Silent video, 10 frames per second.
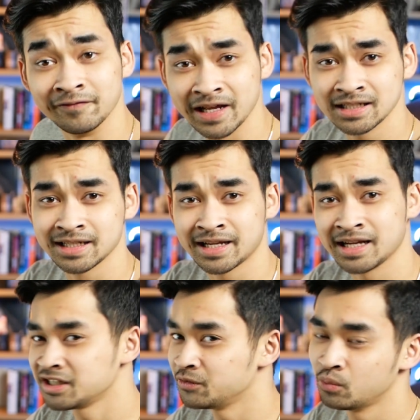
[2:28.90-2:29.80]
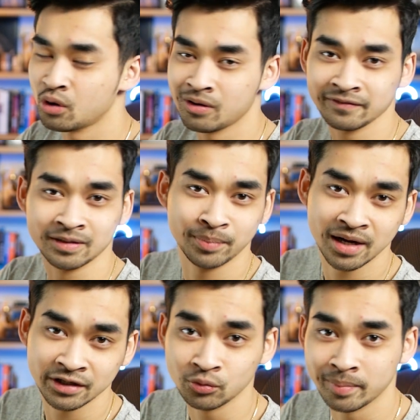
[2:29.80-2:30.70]
If that's the case, you won't have to
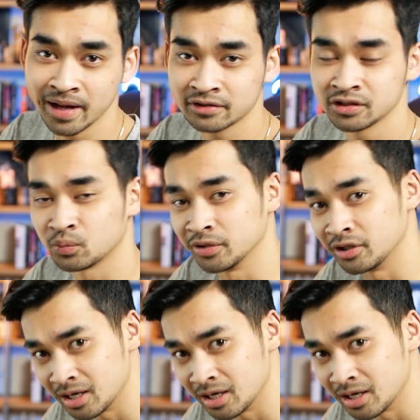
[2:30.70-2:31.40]
buy new batteries when you're